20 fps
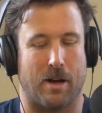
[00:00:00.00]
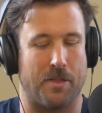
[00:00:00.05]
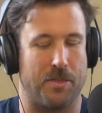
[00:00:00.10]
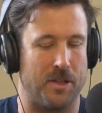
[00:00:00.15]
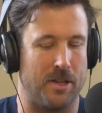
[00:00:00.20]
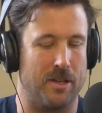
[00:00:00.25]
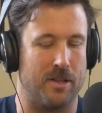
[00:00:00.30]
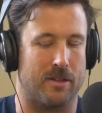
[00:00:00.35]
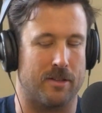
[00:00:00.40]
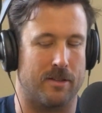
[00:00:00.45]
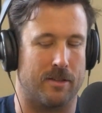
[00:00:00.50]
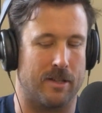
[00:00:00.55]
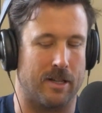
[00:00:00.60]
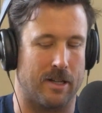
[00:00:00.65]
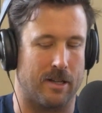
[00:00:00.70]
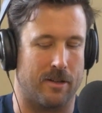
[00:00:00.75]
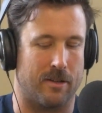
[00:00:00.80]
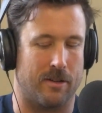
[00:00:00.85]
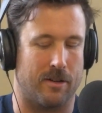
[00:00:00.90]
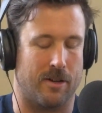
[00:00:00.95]
I think it
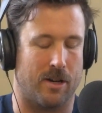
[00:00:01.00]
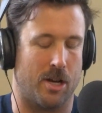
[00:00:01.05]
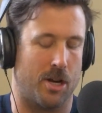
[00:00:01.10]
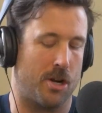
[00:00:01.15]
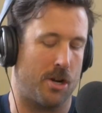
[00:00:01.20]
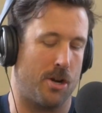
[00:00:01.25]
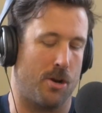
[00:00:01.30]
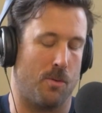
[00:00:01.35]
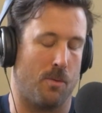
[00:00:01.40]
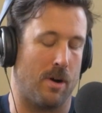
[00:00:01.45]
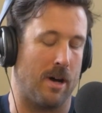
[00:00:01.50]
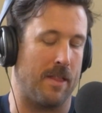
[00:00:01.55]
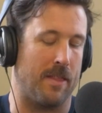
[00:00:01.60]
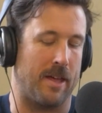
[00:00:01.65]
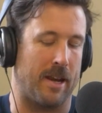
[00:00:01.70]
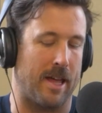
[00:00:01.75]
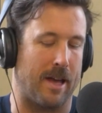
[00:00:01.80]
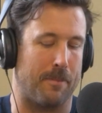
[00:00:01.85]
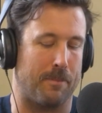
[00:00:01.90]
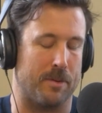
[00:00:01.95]
that I don't know why
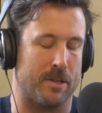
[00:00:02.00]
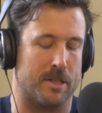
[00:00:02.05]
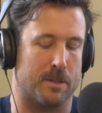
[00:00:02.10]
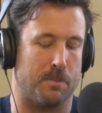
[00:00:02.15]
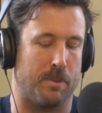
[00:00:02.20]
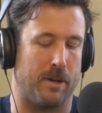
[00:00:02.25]
that happens,